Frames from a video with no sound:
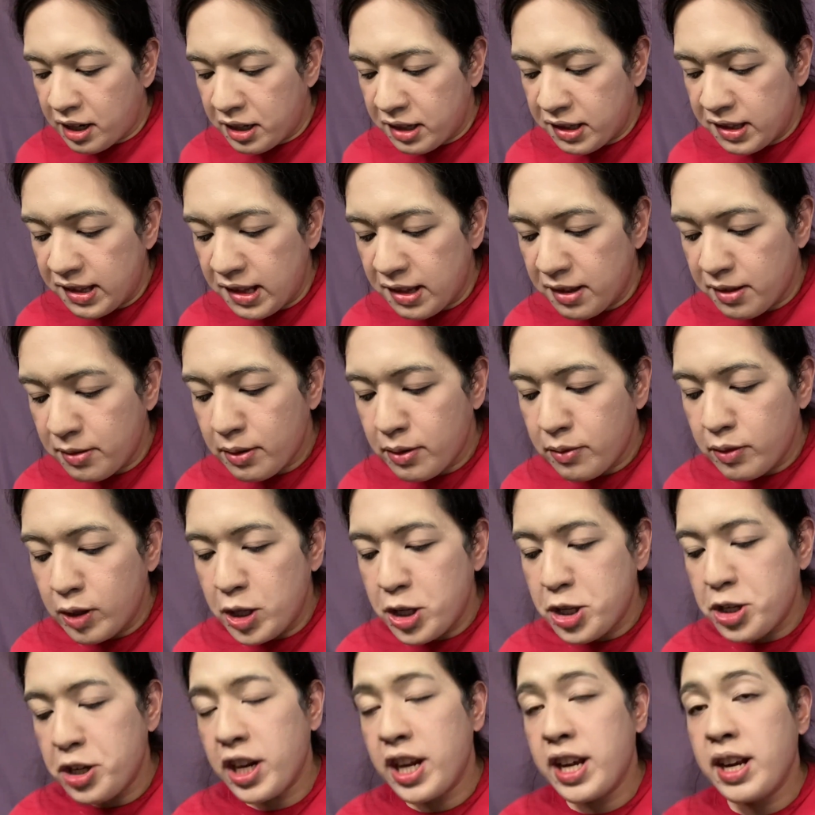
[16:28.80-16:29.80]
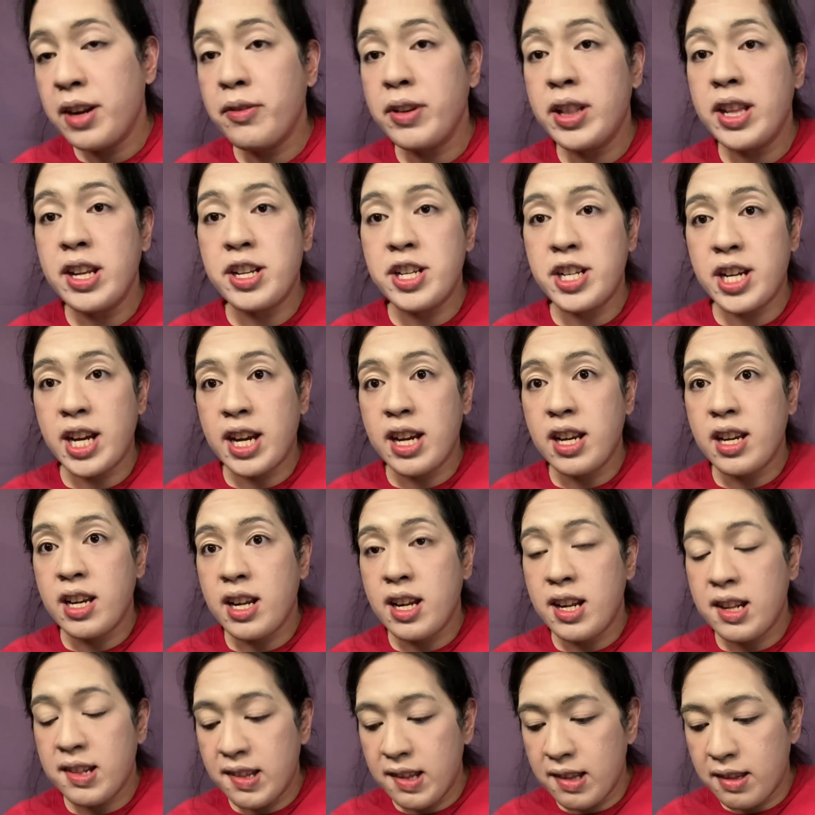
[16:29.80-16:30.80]
since we were trading with the
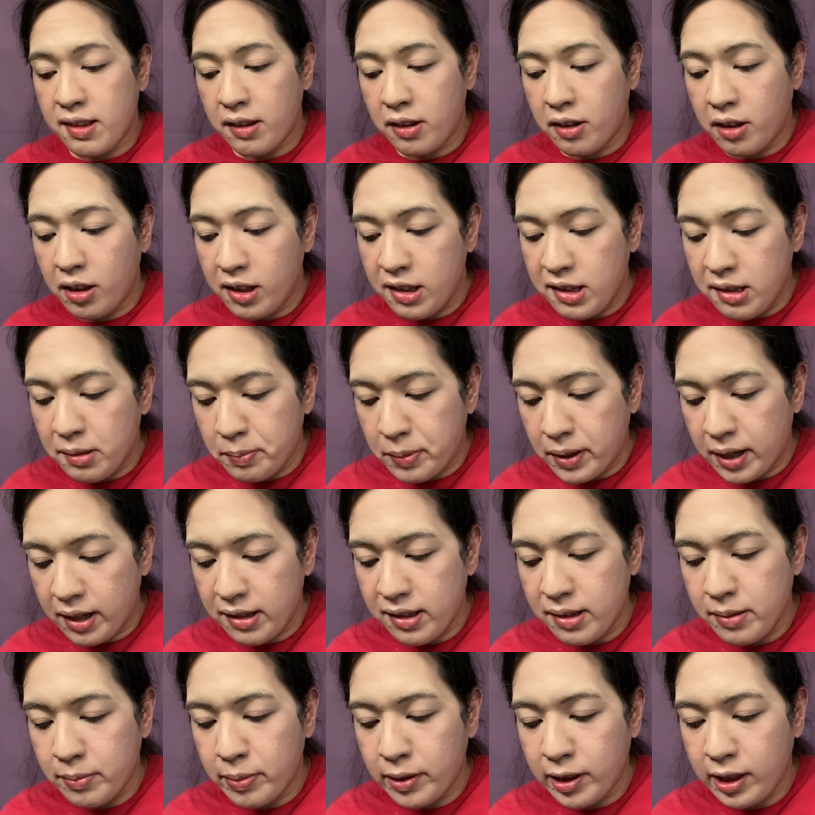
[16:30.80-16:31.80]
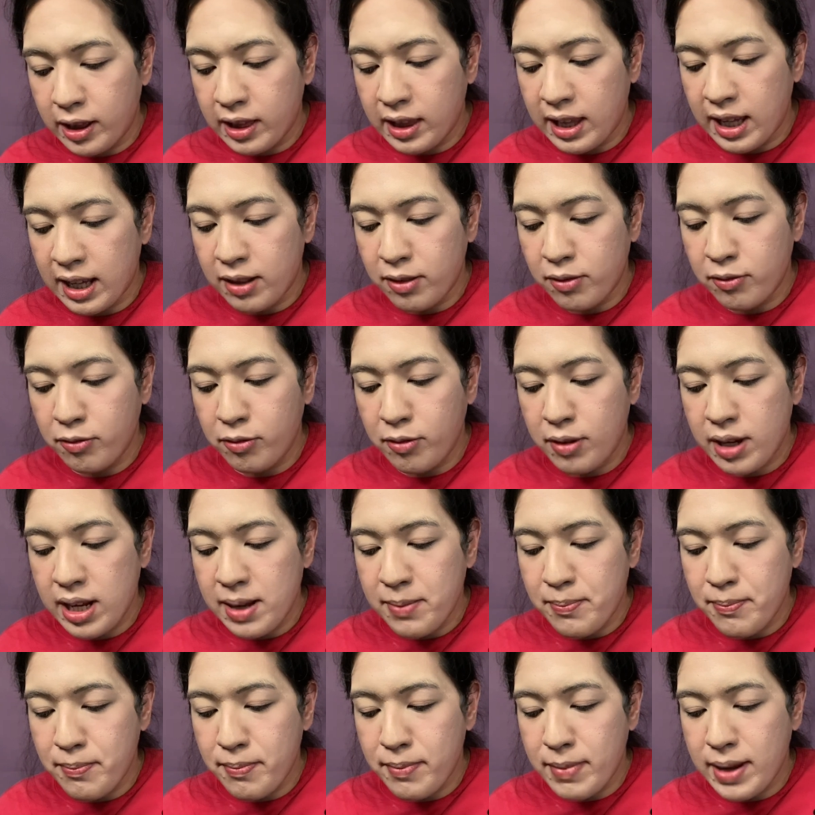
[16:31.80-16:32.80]
Chinese, it's also possible that we
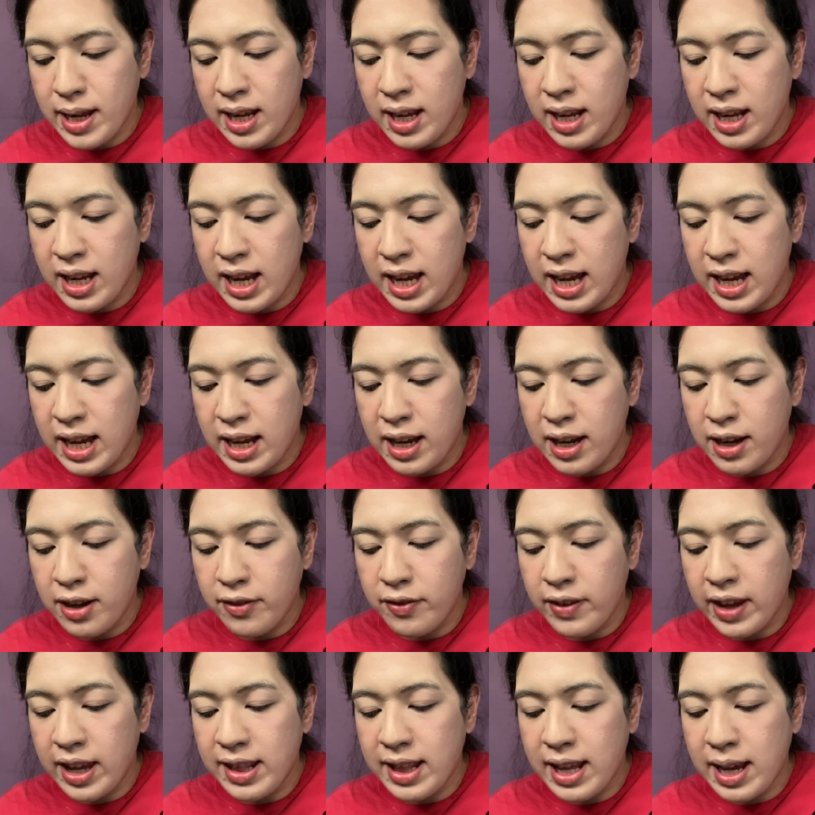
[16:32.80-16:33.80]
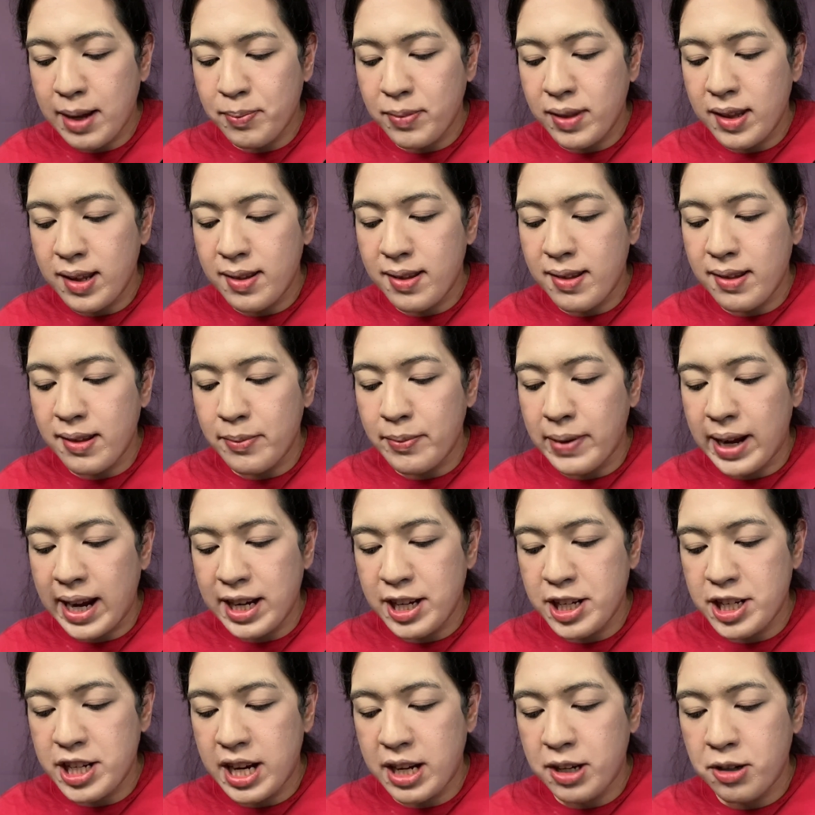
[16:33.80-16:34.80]
may have adapted some
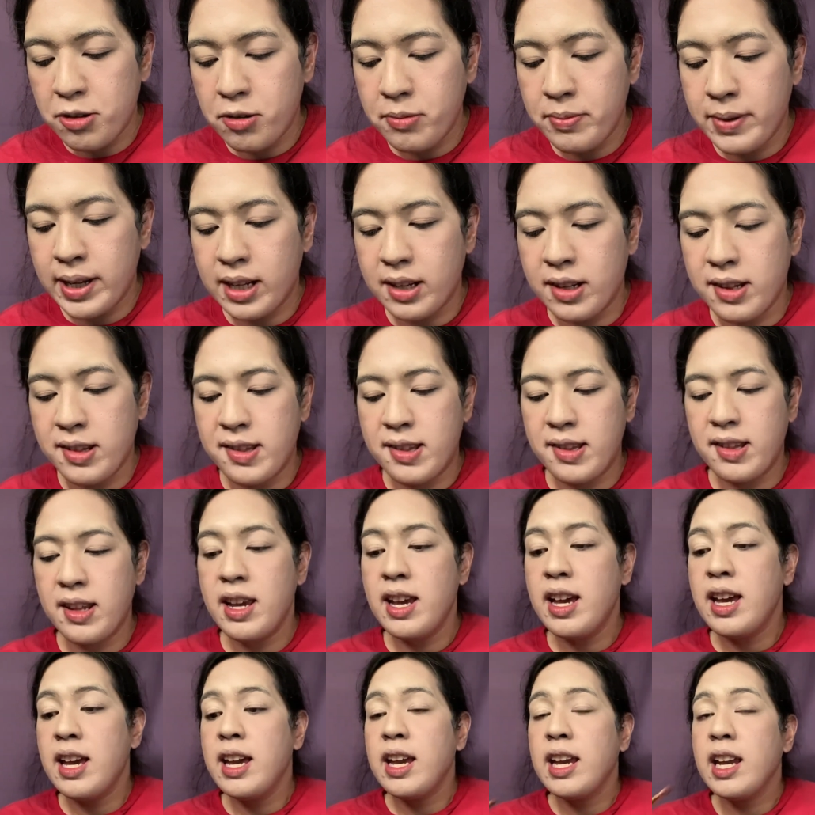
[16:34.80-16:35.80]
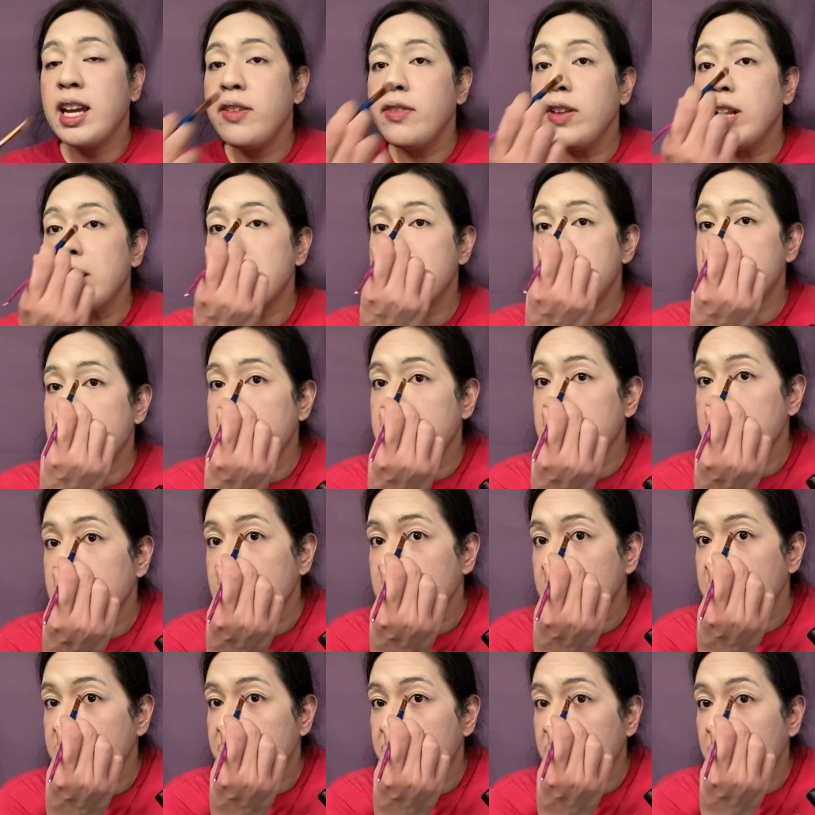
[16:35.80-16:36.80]
eyeshadow, because even the
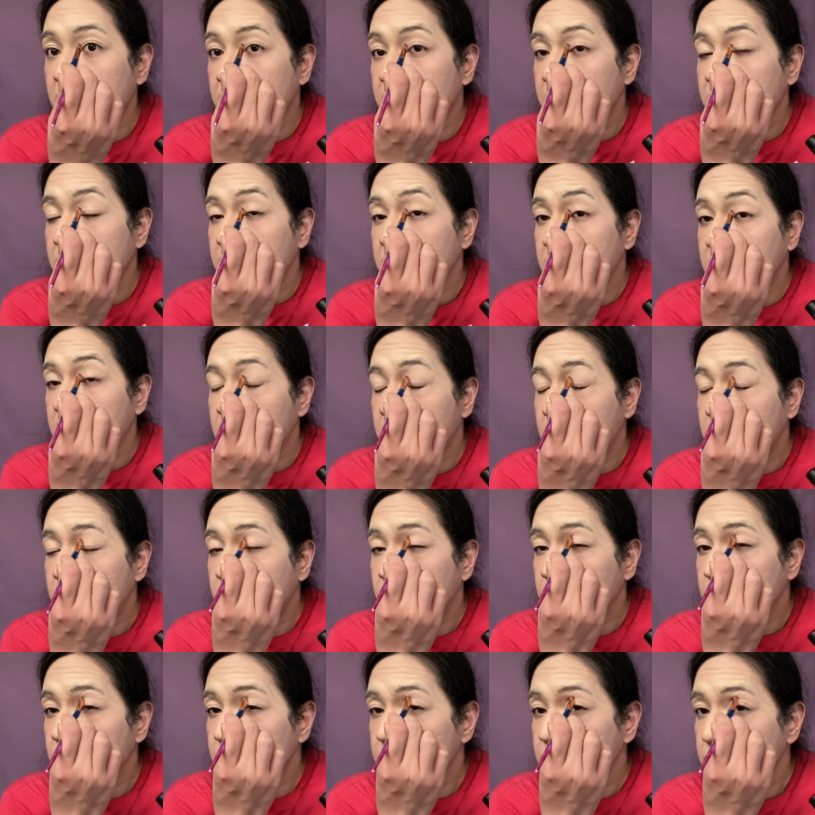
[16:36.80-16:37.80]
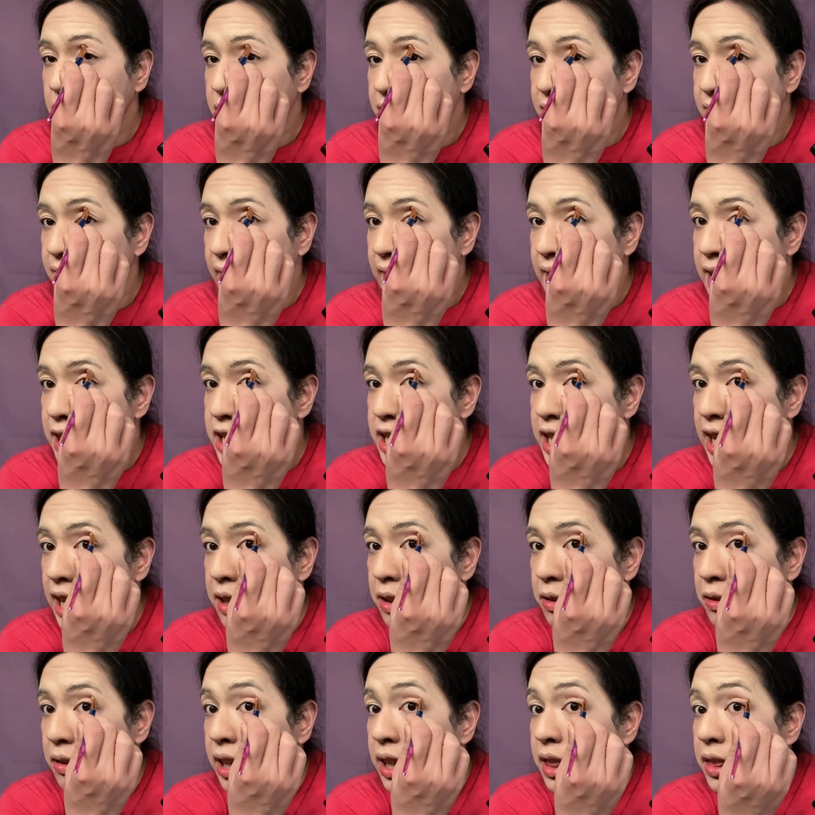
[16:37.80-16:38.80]
Chinese also used
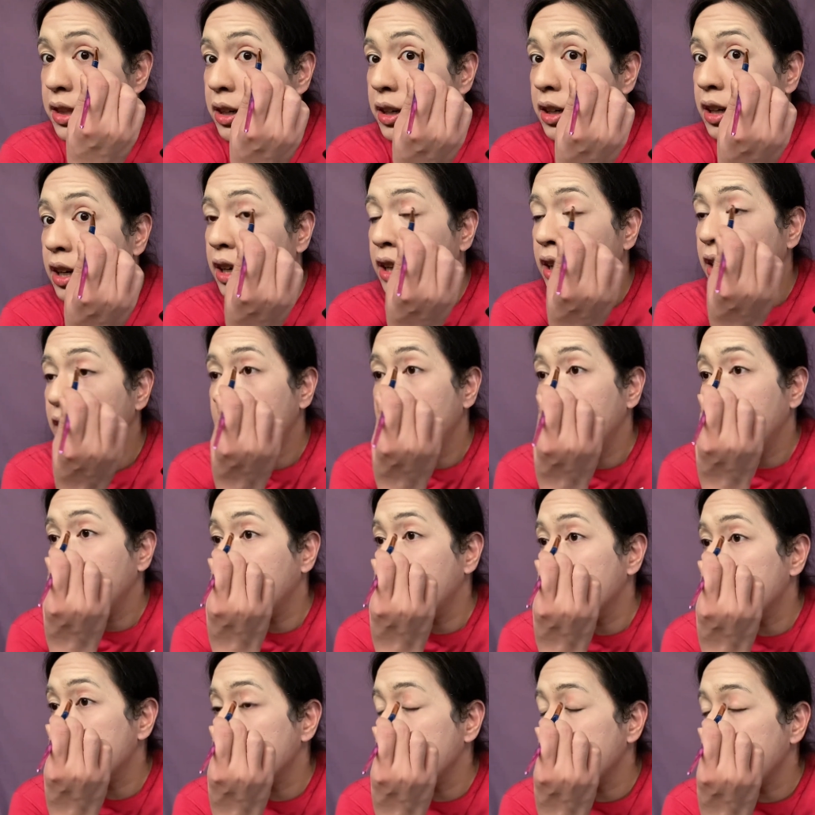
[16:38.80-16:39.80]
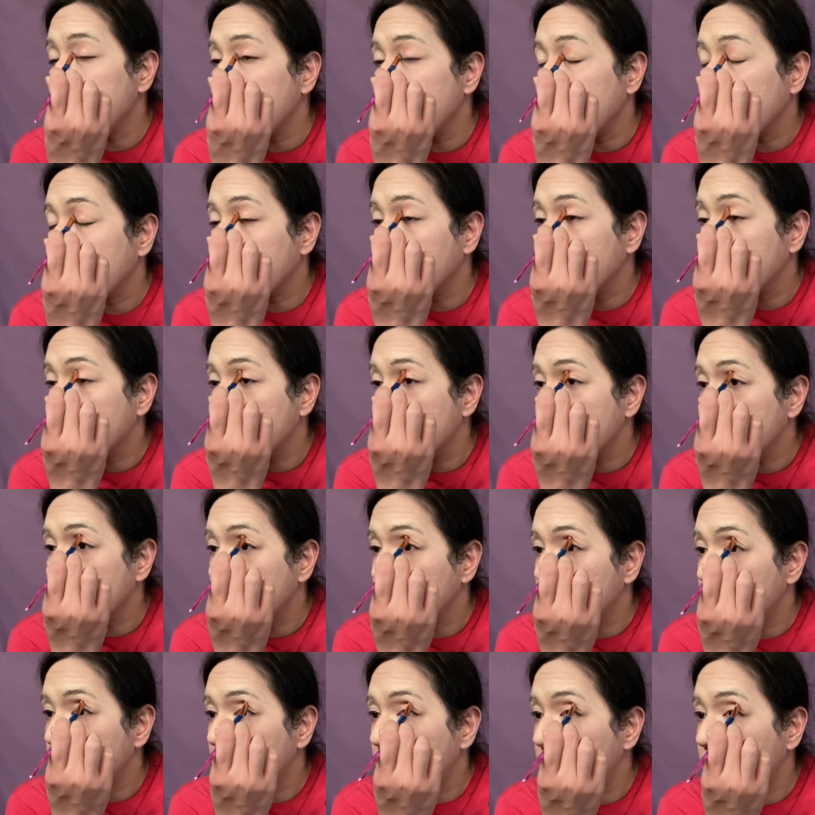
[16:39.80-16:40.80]
eyeshadow in their cosmetics.
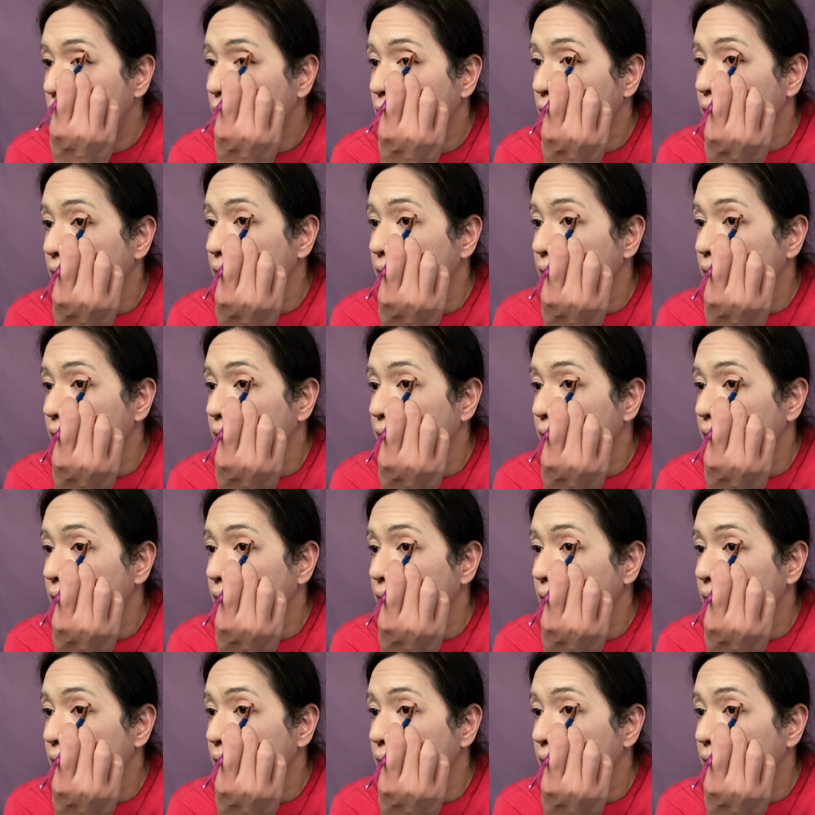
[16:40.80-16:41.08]
So